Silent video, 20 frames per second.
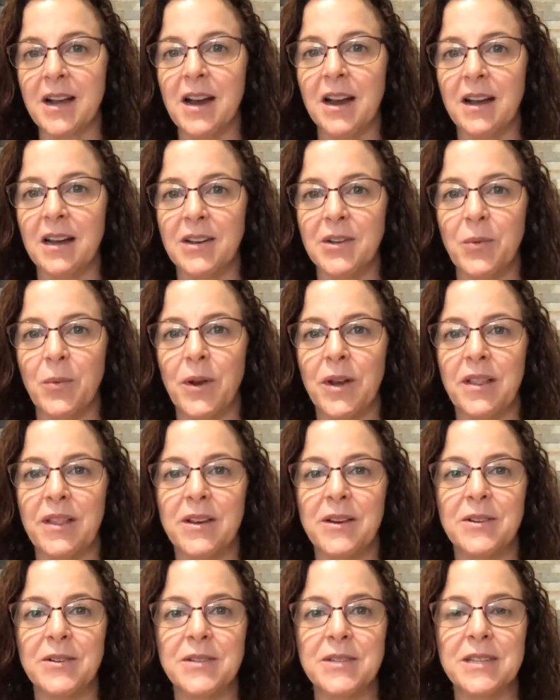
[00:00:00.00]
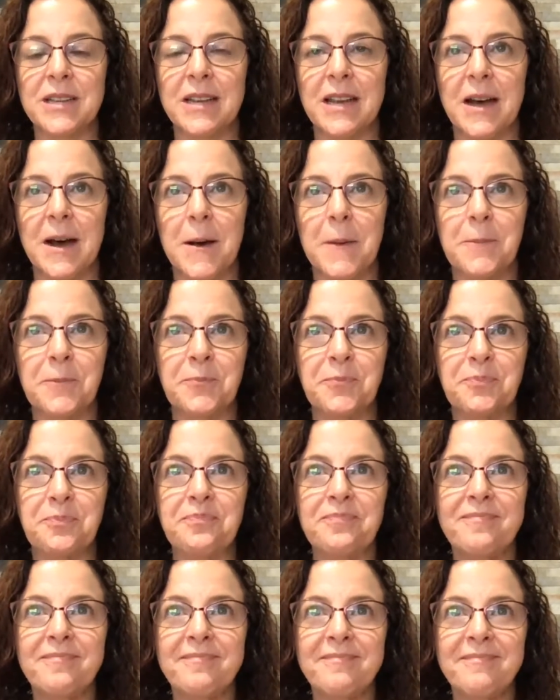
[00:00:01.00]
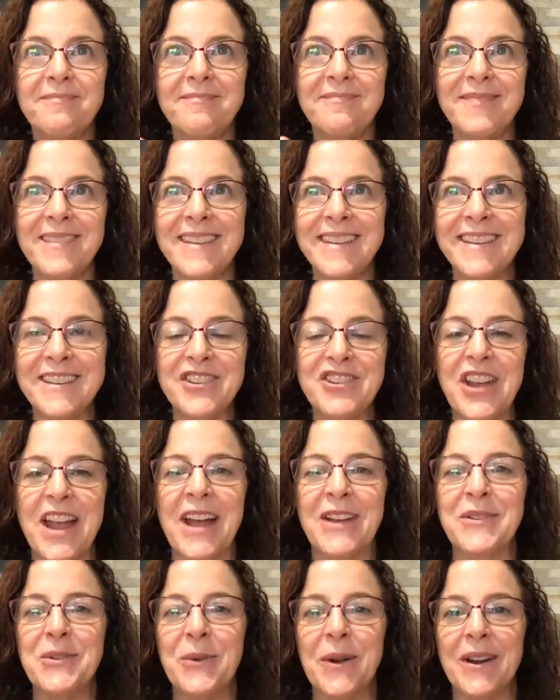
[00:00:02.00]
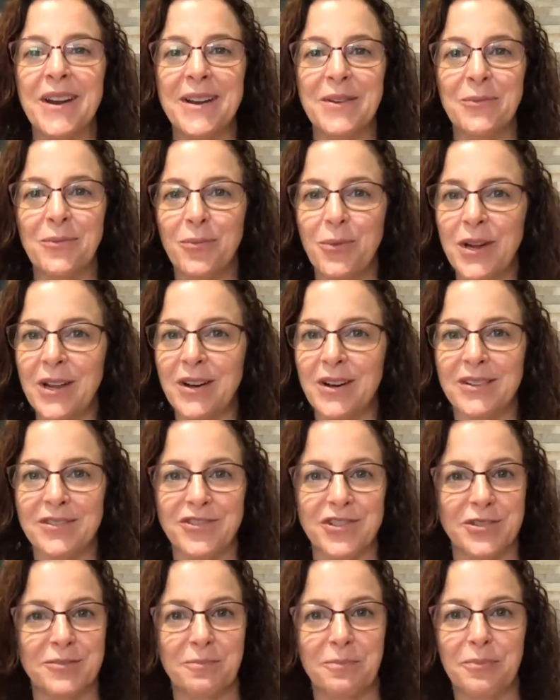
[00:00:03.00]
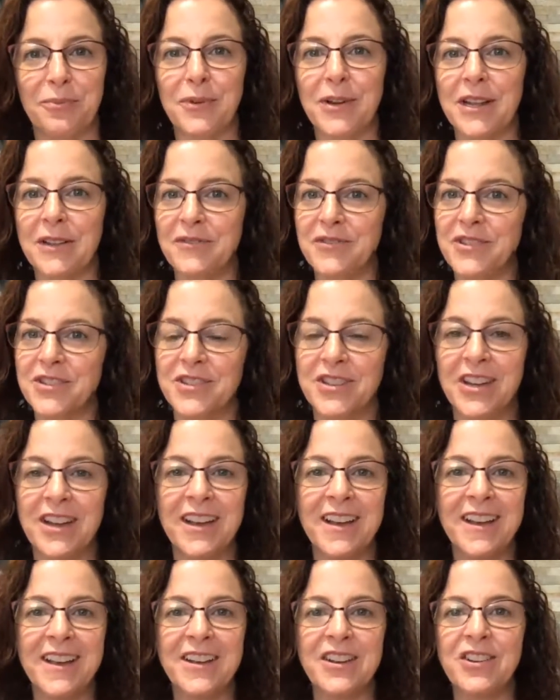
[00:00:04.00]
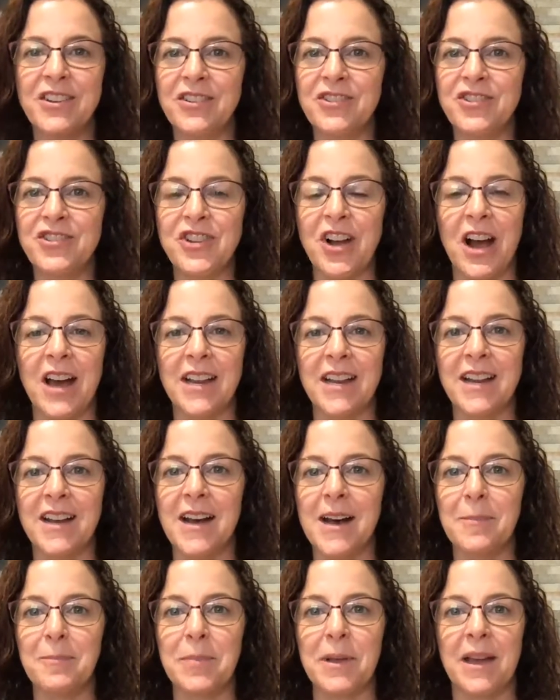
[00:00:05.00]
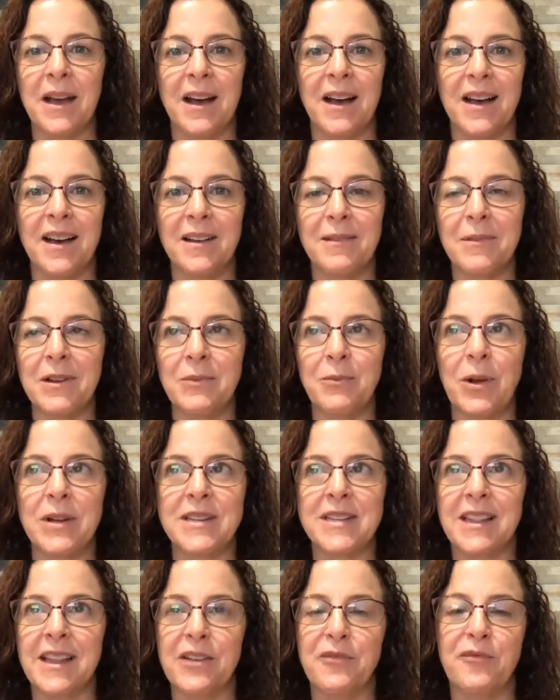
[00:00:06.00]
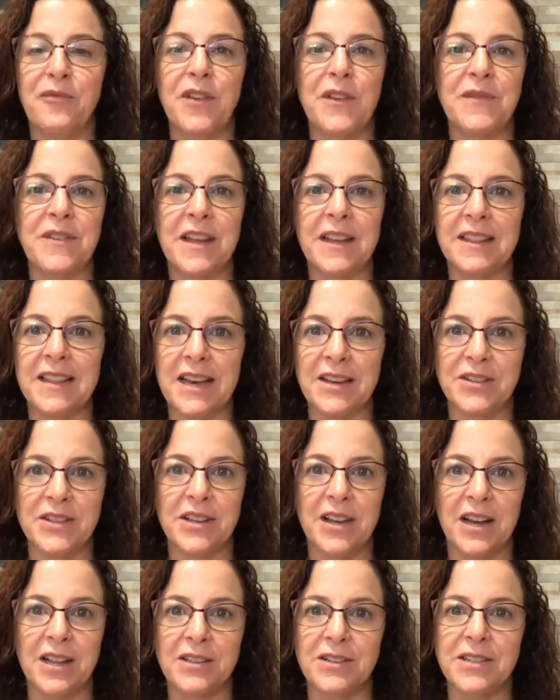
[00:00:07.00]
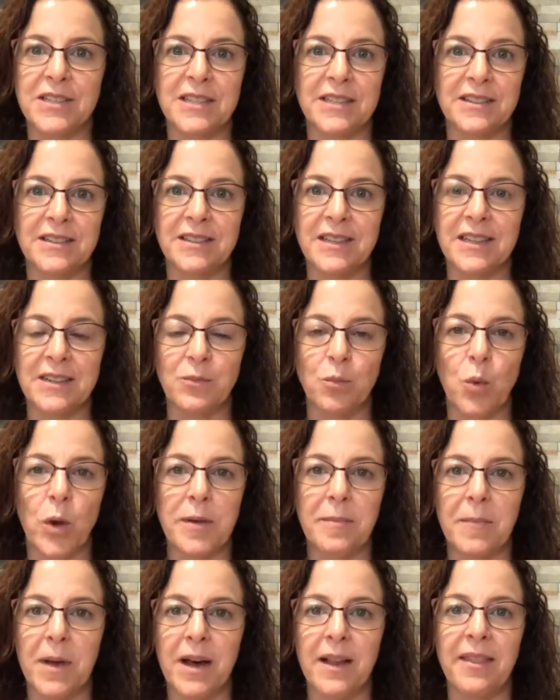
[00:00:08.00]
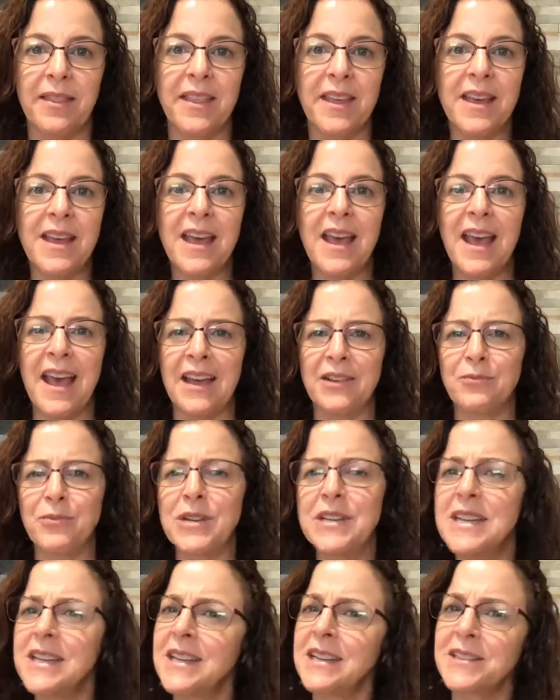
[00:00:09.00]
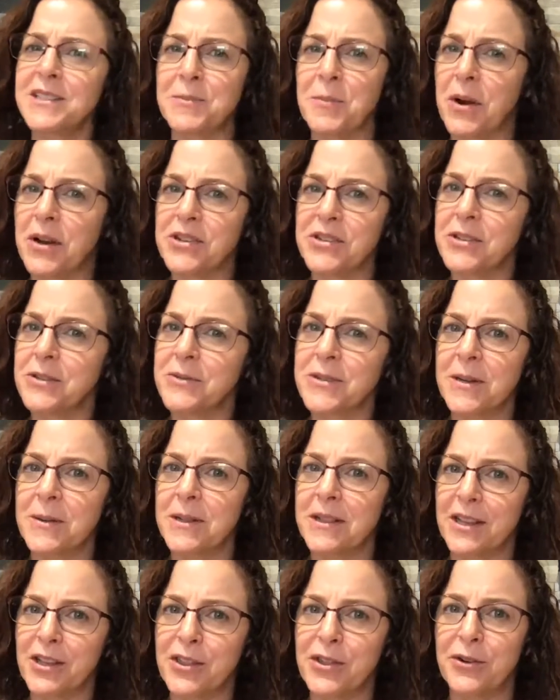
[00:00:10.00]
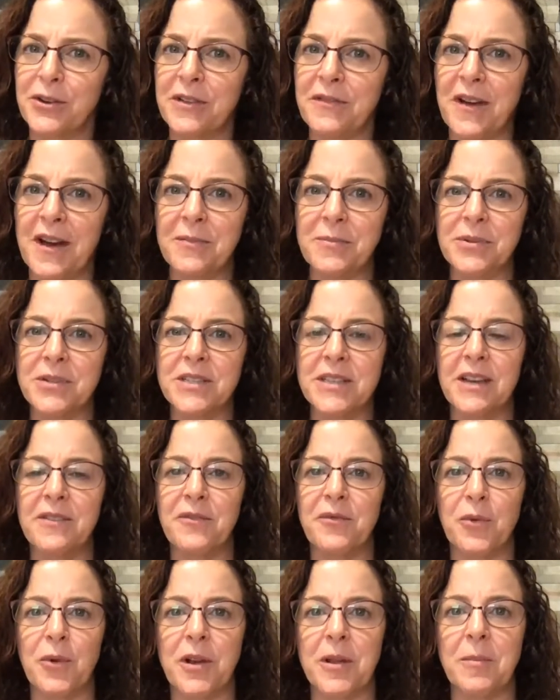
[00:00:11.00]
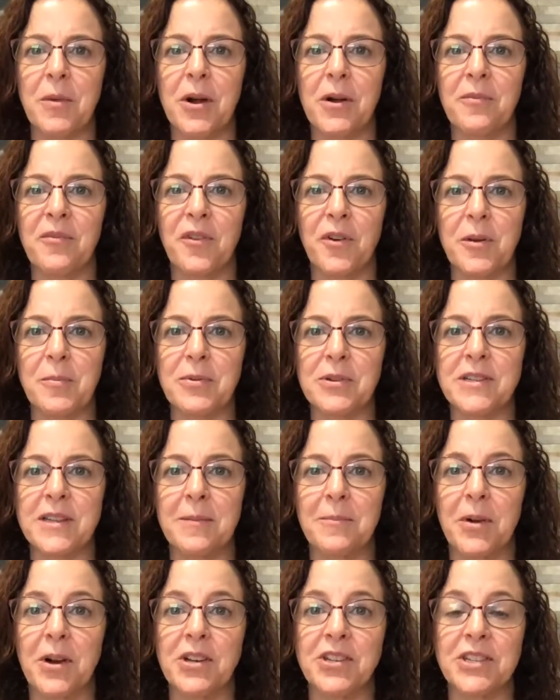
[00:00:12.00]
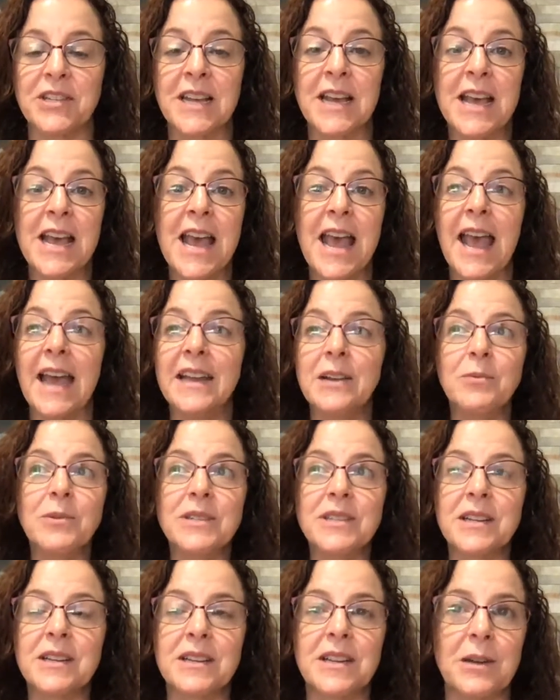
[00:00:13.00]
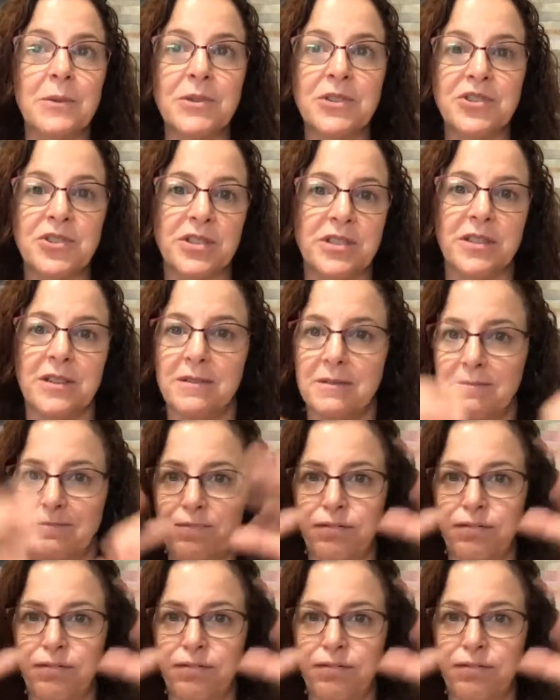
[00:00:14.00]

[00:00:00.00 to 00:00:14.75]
on to one of those in January, real, just brief, just shot it up. It went to like $58,000 in 1 month at ridiculous margins. It was something like 35%, 40% margins. And it was just a